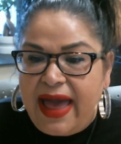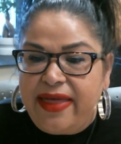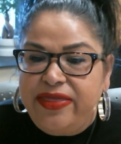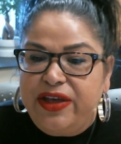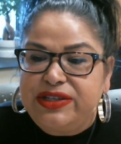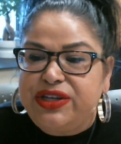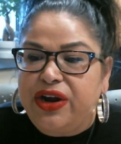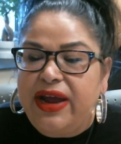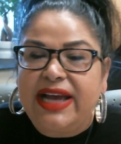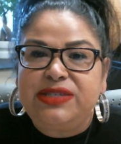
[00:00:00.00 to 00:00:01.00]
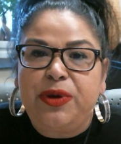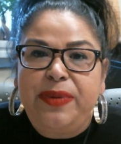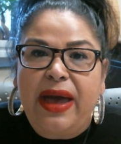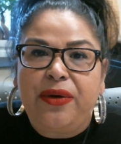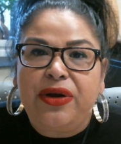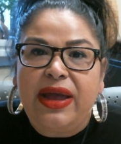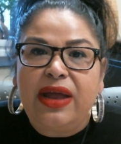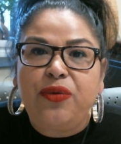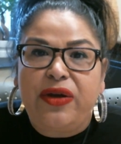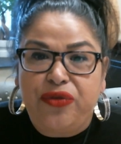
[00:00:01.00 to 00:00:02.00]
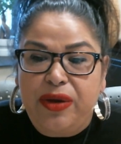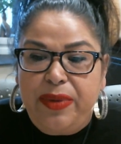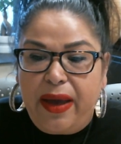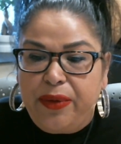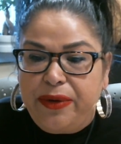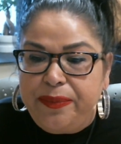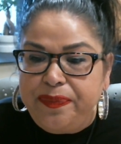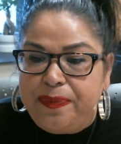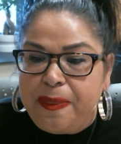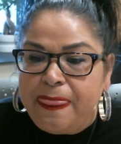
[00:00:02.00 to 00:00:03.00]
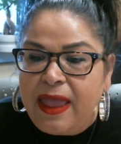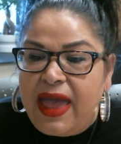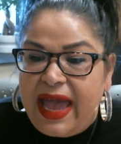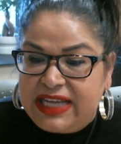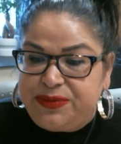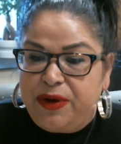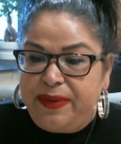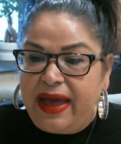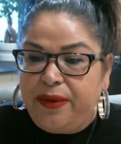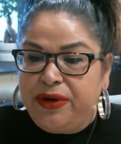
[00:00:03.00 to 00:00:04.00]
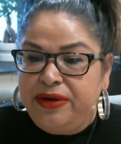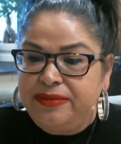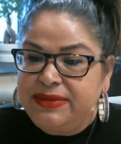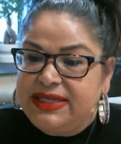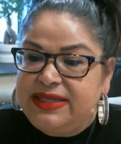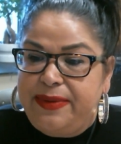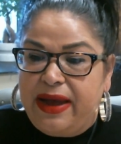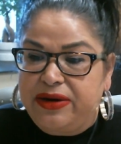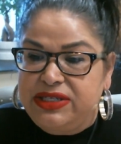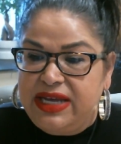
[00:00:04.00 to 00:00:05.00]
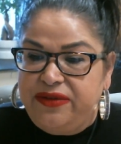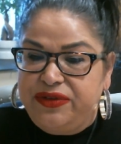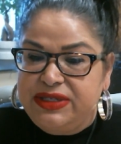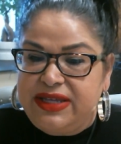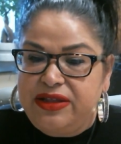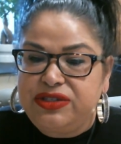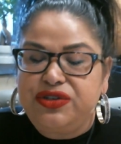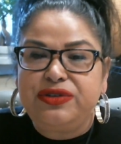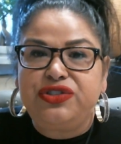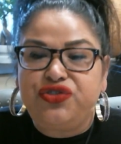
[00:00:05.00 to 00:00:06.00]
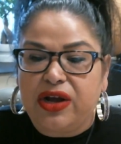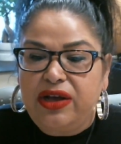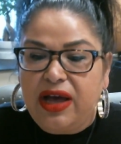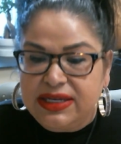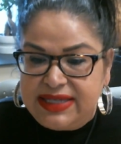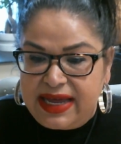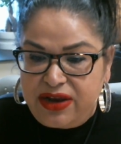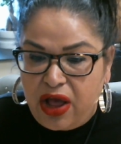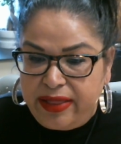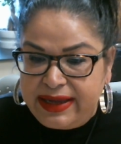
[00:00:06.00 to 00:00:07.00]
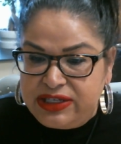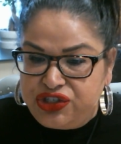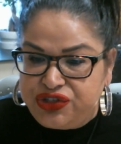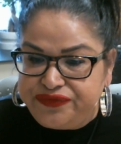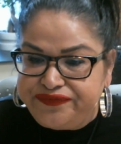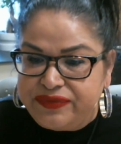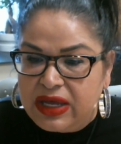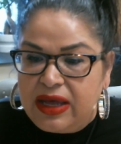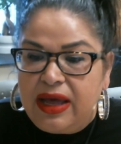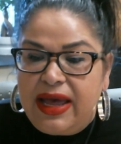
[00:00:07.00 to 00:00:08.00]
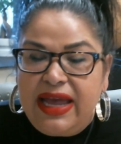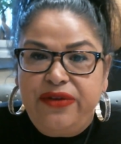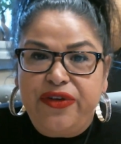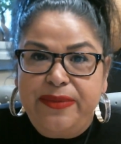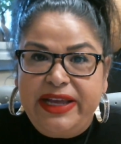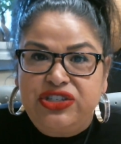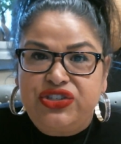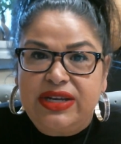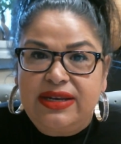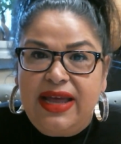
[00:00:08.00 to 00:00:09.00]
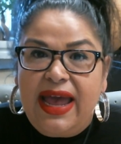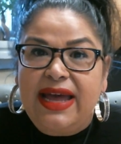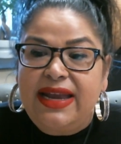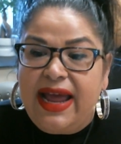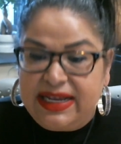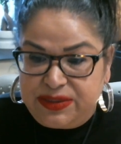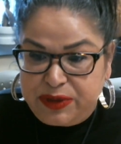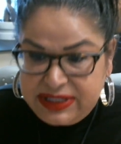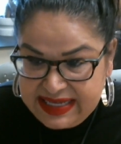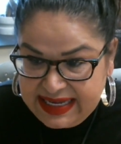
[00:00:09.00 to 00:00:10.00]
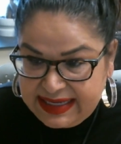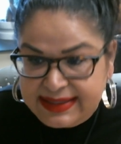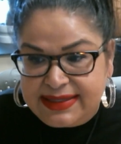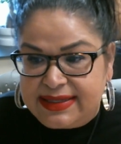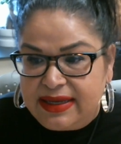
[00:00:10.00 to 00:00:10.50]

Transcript: Those are expert power and referent power. Expert power is the power to influence others through strong content knowledge, information, and expertise.